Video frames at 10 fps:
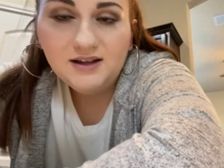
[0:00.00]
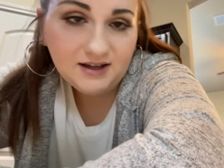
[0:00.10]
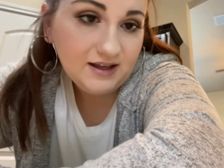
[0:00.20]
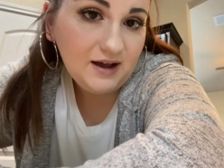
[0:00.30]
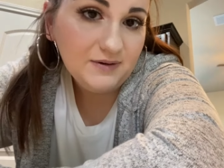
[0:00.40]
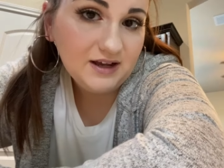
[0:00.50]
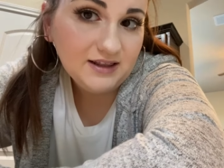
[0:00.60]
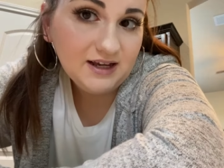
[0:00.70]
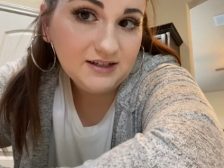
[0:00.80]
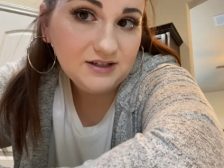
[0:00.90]
yeah, we got
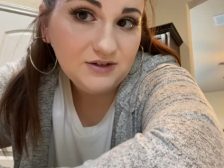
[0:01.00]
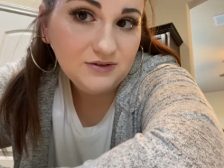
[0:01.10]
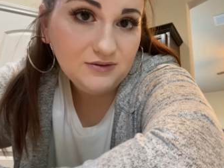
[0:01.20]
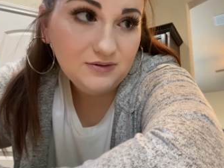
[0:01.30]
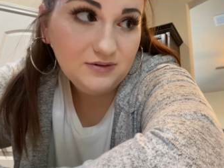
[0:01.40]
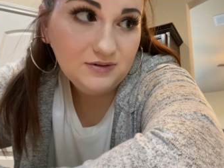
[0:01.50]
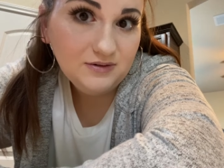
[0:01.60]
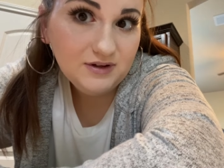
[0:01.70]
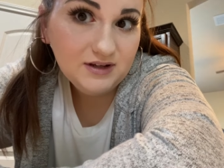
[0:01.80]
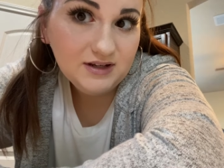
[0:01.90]
that to do
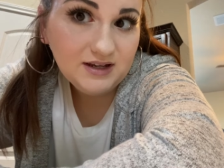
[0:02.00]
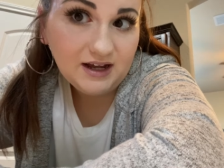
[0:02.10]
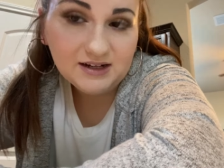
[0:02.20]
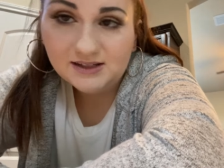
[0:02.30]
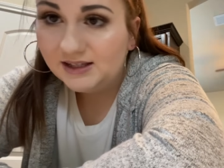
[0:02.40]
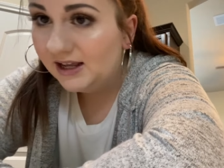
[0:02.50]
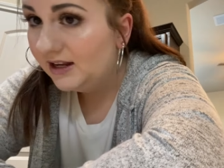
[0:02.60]
down in San